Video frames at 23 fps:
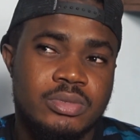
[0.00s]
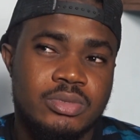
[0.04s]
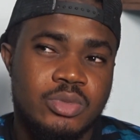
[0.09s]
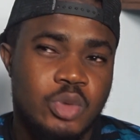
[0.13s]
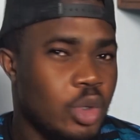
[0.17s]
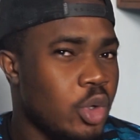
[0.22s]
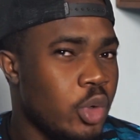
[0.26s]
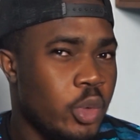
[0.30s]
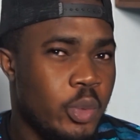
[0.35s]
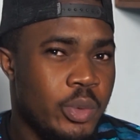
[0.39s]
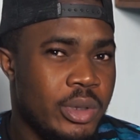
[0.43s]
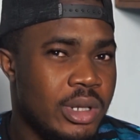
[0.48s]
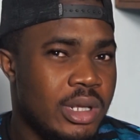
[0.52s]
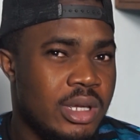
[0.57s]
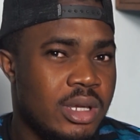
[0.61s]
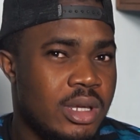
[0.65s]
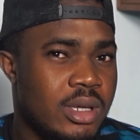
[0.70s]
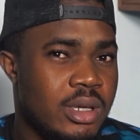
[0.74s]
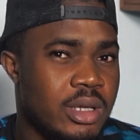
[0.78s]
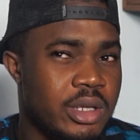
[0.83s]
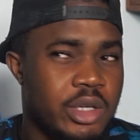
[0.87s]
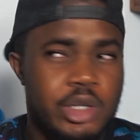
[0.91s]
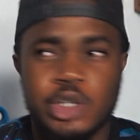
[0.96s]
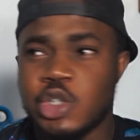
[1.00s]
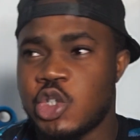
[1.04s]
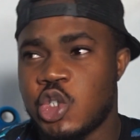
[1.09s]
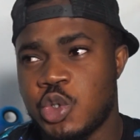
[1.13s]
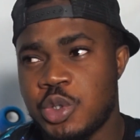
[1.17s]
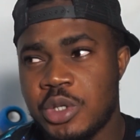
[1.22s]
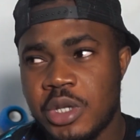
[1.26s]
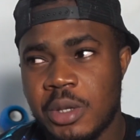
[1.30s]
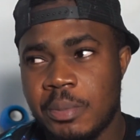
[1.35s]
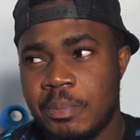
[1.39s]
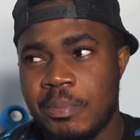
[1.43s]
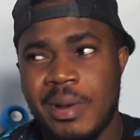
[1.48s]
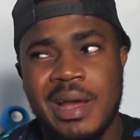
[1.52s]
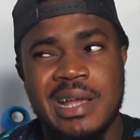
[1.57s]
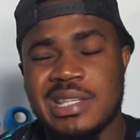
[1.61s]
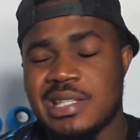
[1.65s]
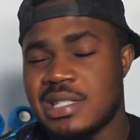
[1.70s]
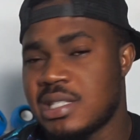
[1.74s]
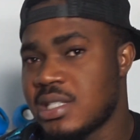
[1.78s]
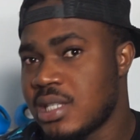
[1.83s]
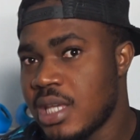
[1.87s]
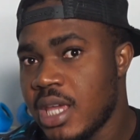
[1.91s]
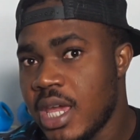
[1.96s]
not really a trick per
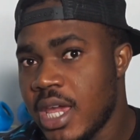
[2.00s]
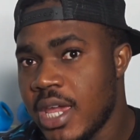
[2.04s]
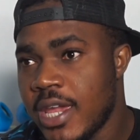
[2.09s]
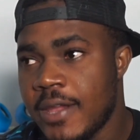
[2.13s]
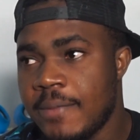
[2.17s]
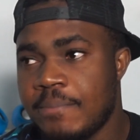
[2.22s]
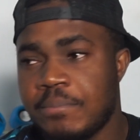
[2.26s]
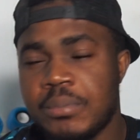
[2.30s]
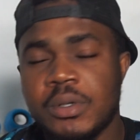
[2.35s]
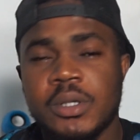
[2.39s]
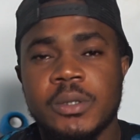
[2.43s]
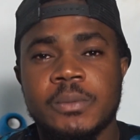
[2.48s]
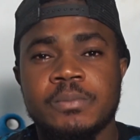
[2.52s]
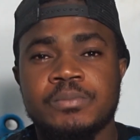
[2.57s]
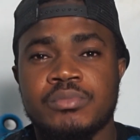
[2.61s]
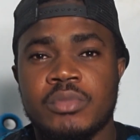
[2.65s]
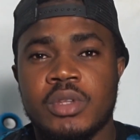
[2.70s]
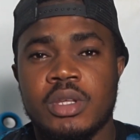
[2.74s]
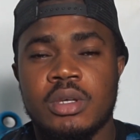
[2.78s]
se, but